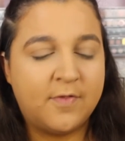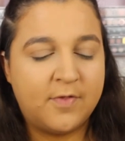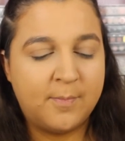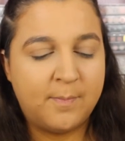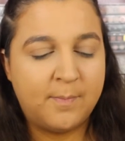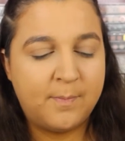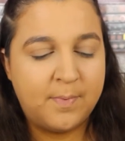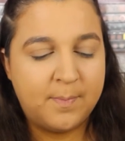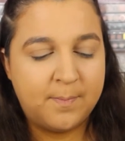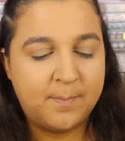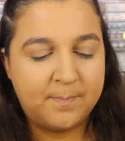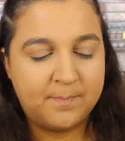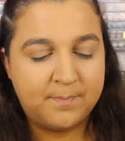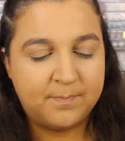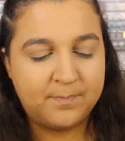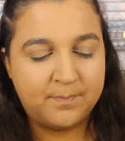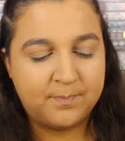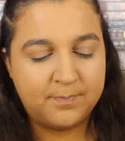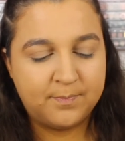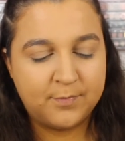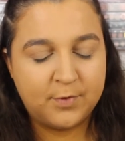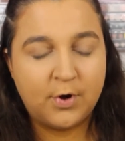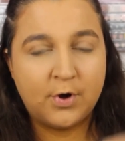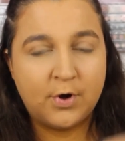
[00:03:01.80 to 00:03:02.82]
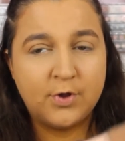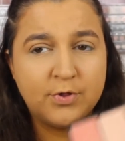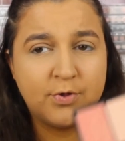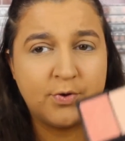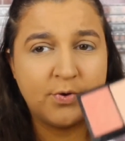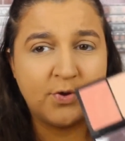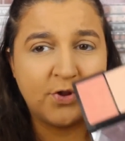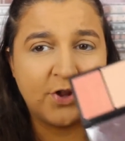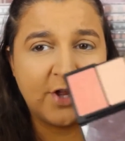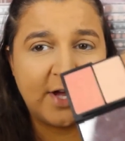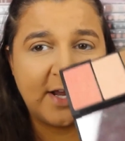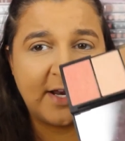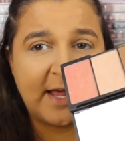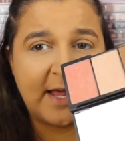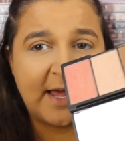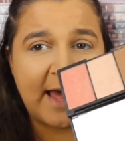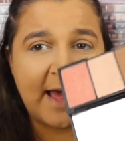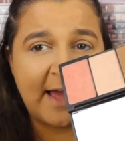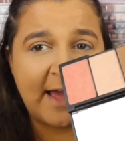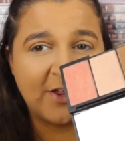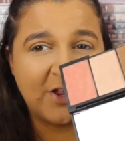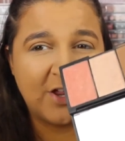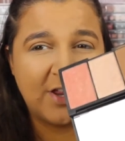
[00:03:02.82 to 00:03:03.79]
the contour shade
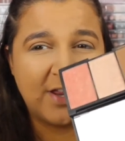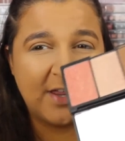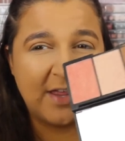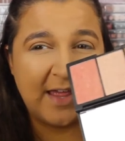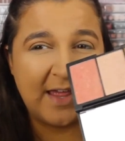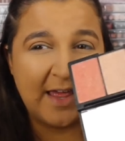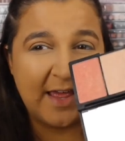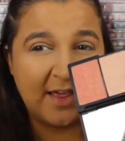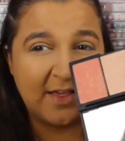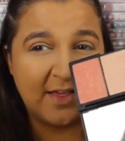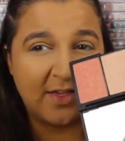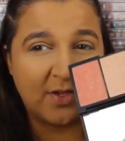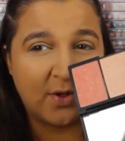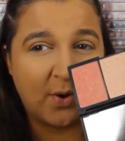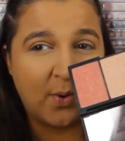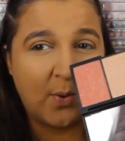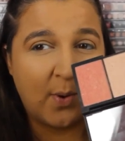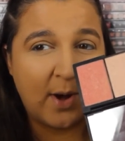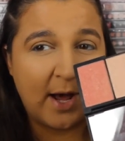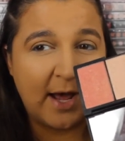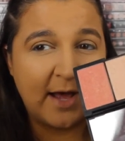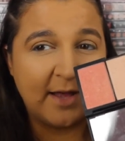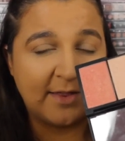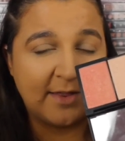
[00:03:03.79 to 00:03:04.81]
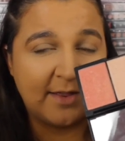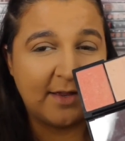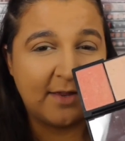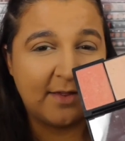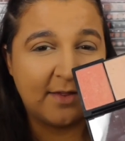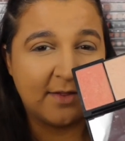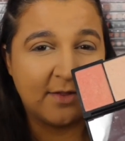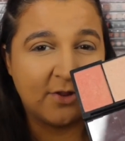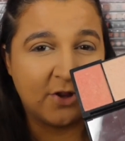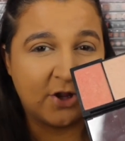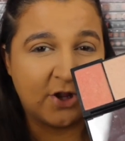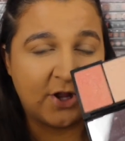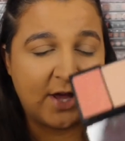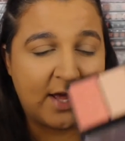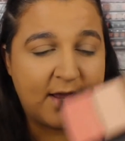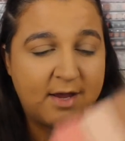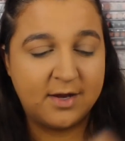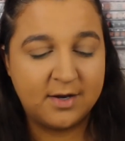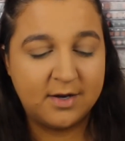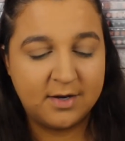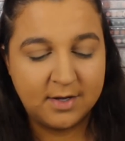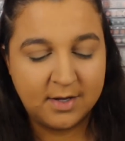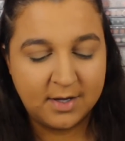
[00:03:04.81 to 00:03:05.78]
actually is quite a decent
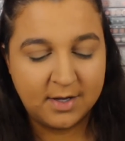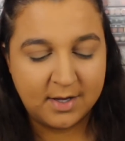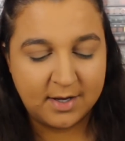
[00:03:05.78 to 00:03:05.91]
shade.